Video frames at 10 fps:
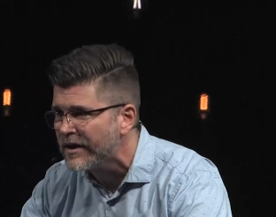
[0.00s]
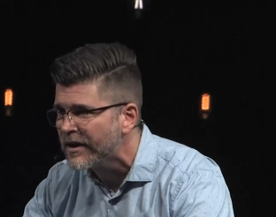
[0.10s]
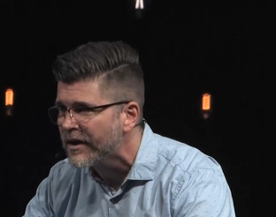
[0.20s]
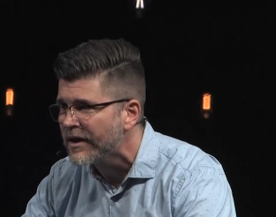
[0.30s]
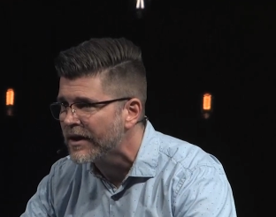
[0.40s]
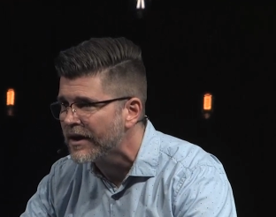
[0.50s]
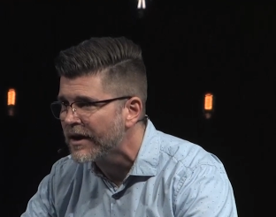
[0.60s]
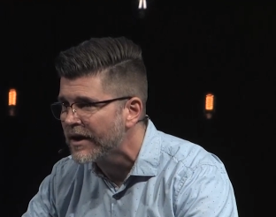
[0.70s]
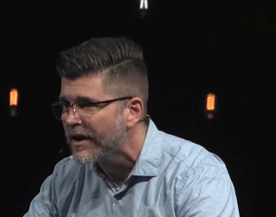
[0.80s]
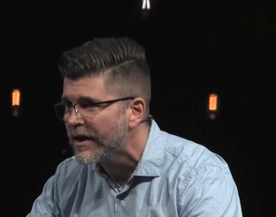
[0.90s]

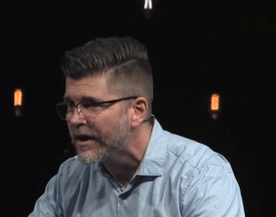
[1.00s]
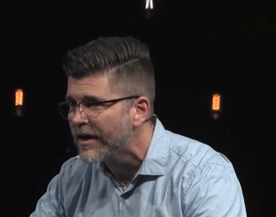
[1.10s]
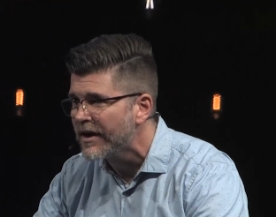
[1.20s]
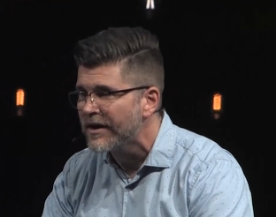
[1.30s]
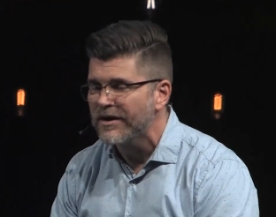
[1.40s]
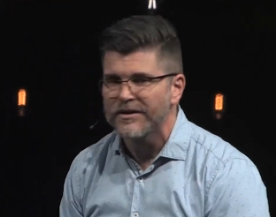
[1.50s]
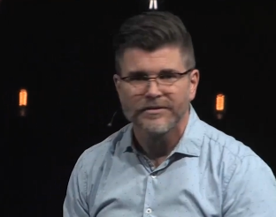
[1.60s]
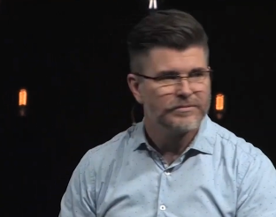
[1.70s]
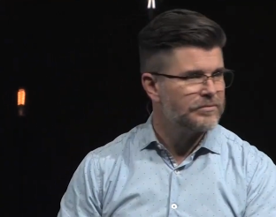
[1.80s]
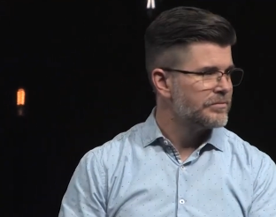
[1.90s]

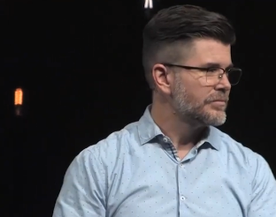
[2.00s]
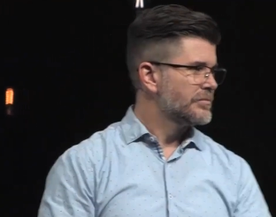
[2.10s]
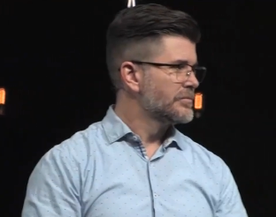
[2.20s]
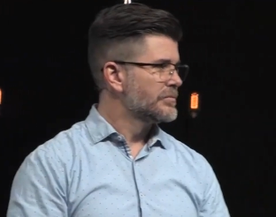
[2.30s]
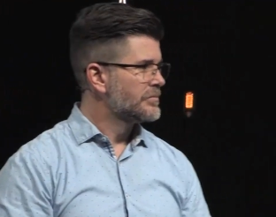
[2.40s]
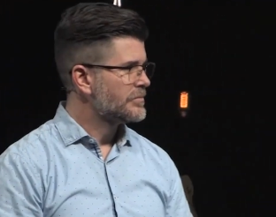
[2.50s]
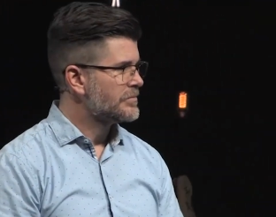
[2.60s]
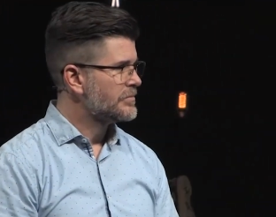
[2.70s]
(silence)